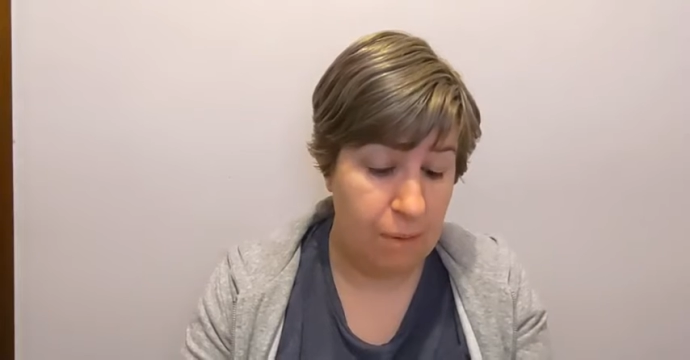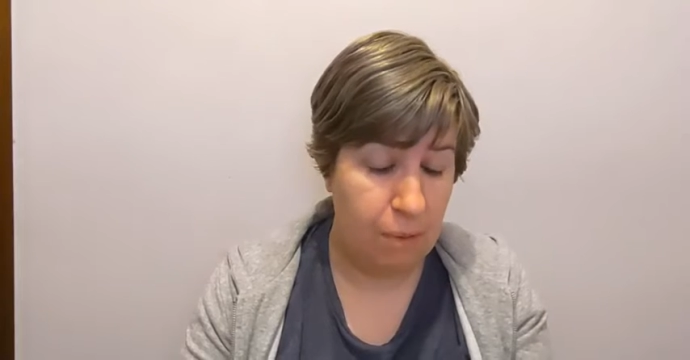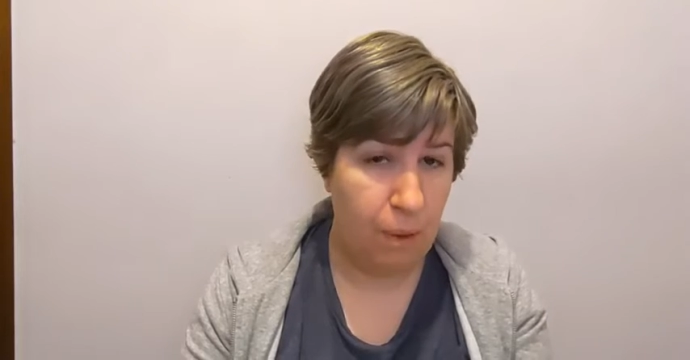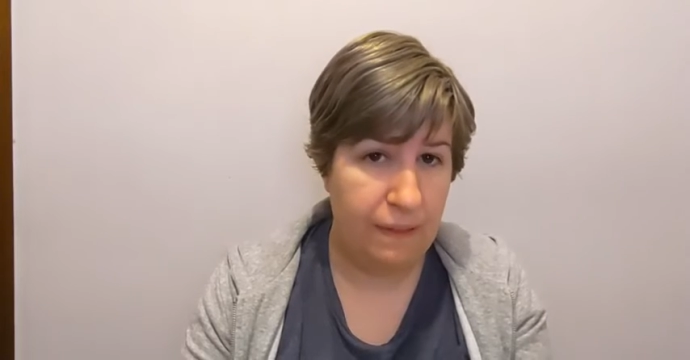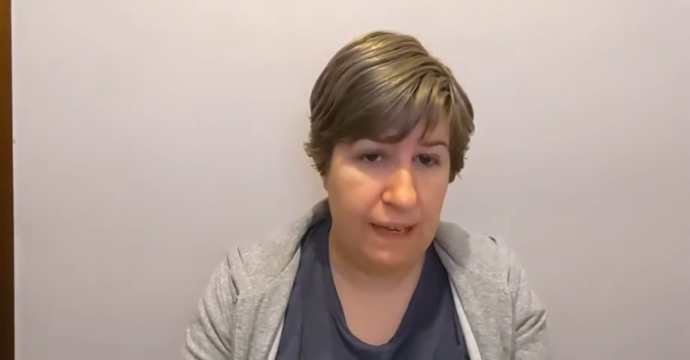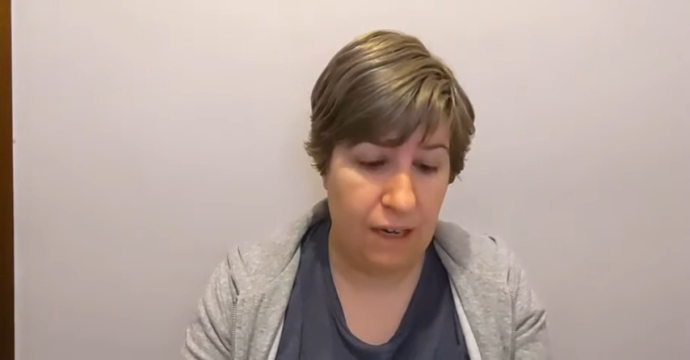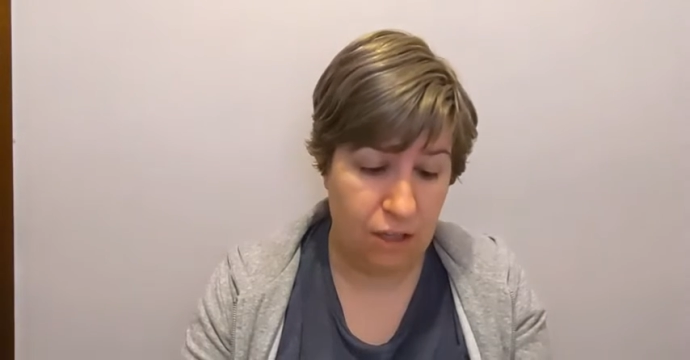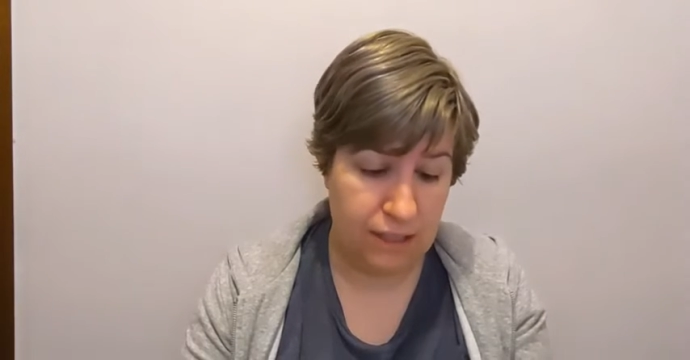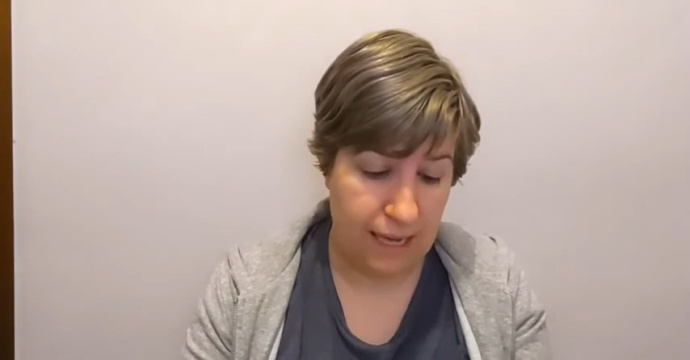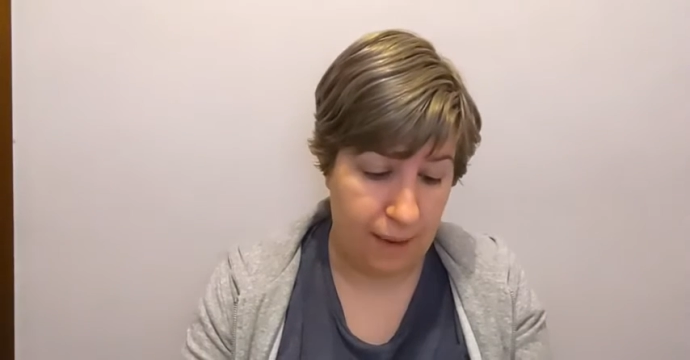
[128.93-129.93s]
But when they
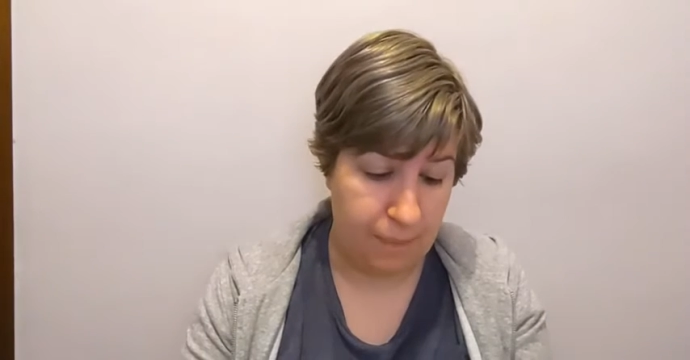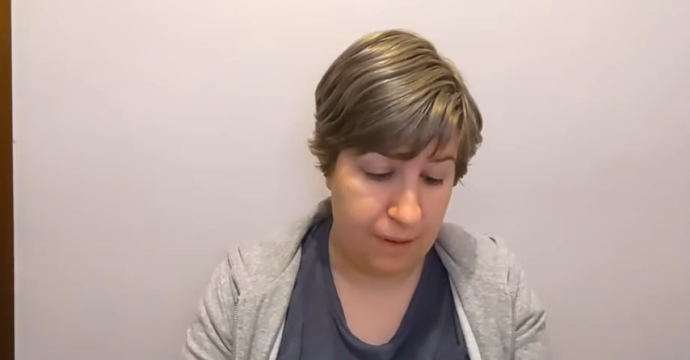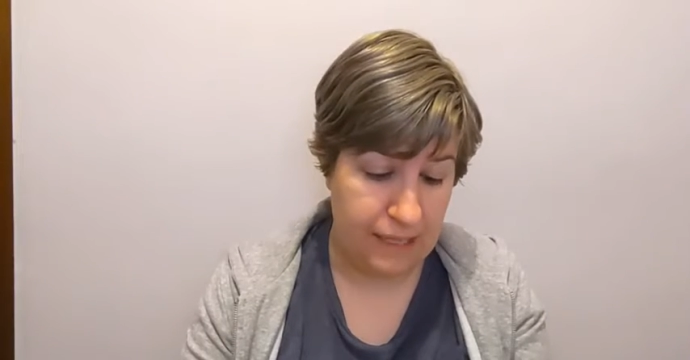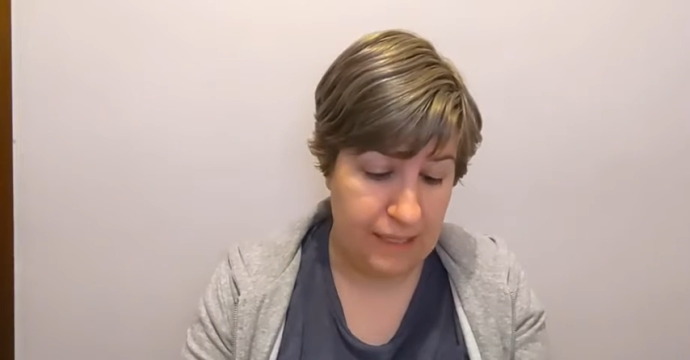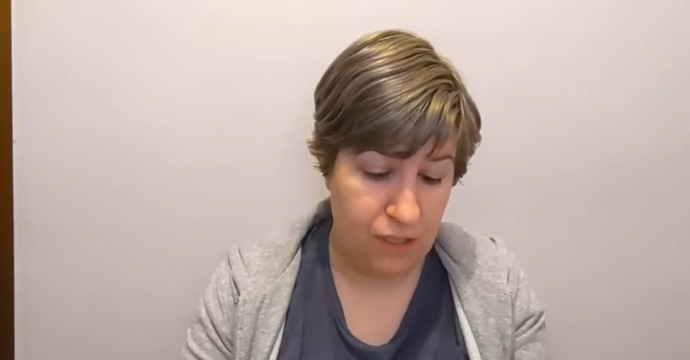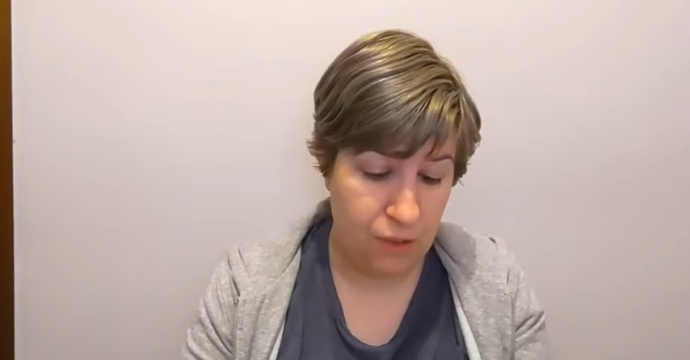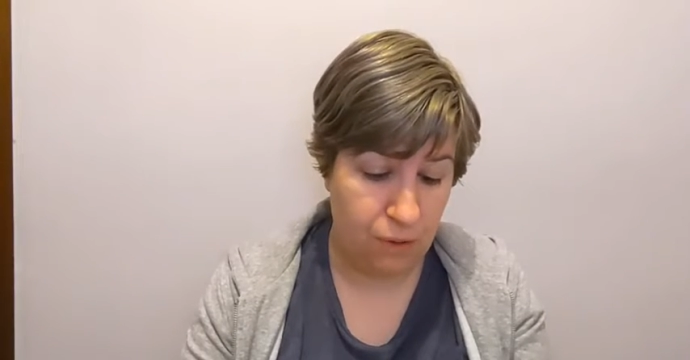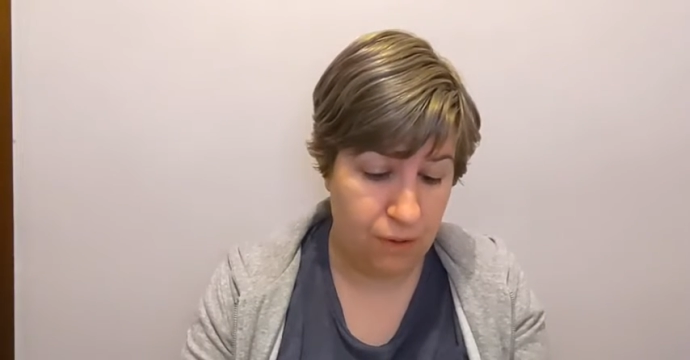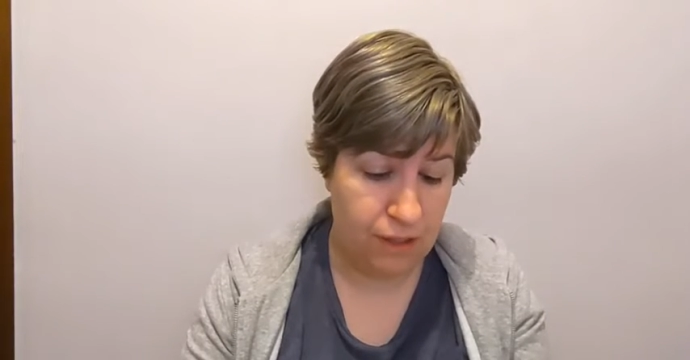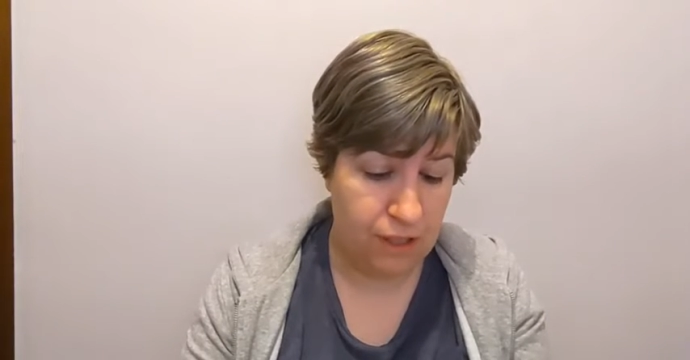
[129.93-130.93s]
looked up, they
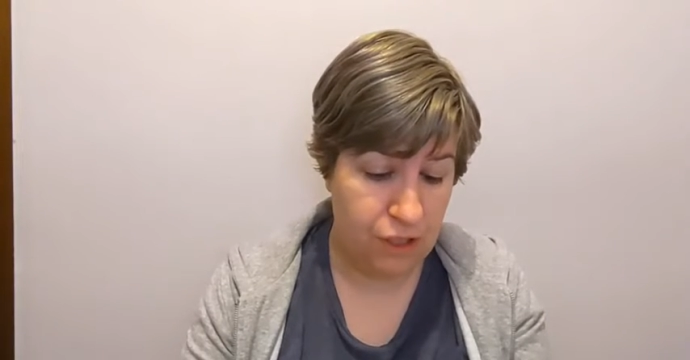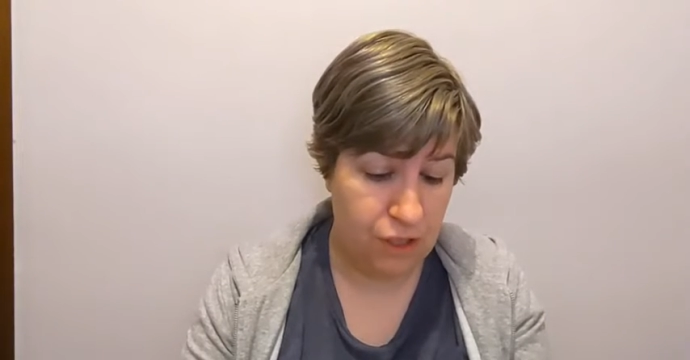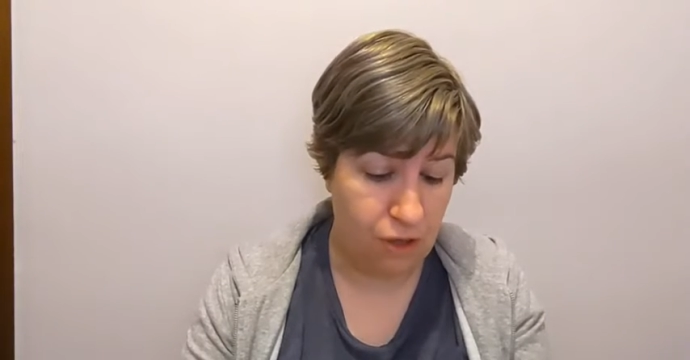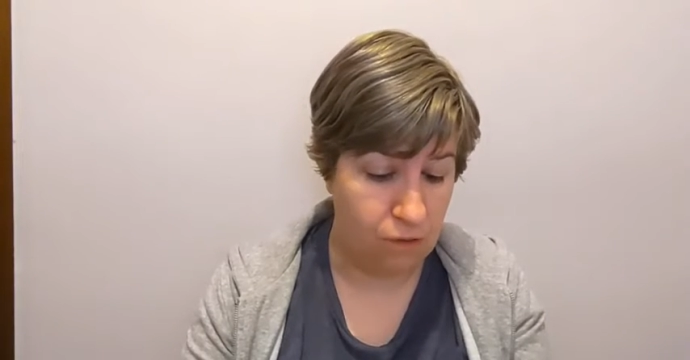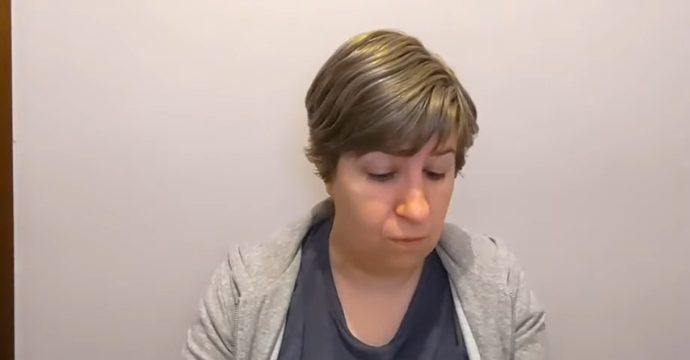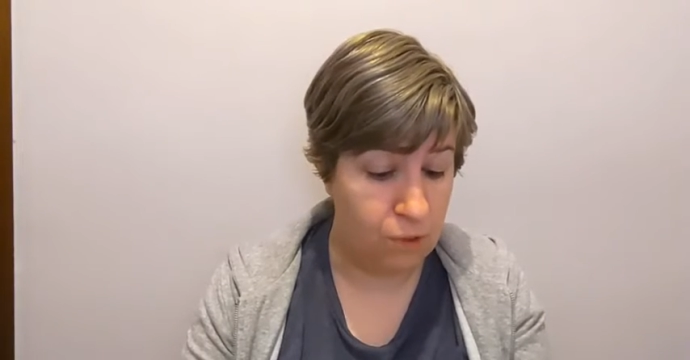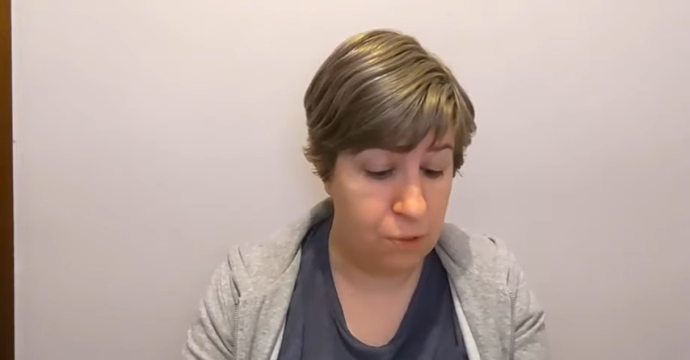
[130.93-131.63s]
saw that the stone,